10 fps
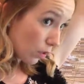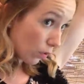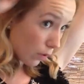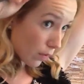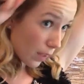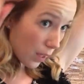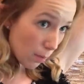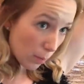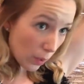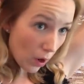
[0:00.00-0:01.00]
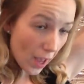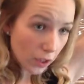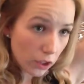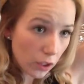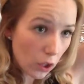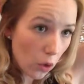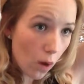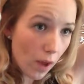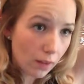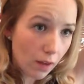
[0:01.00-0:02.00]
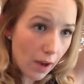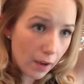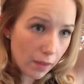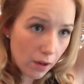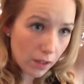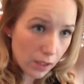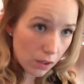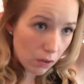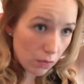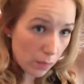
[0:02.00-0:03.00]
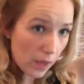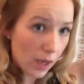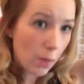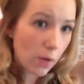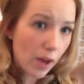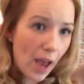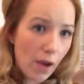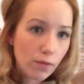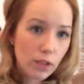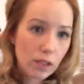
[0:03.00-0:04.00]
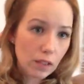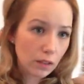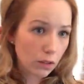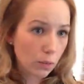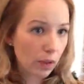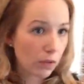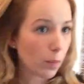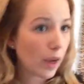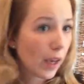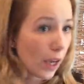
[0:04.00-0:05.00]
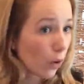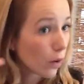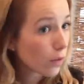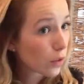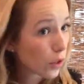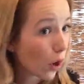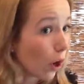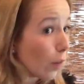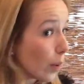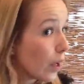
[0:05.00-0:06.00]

through there, but I actually quite like the idea of being able to have just a little bit of my hair over the top.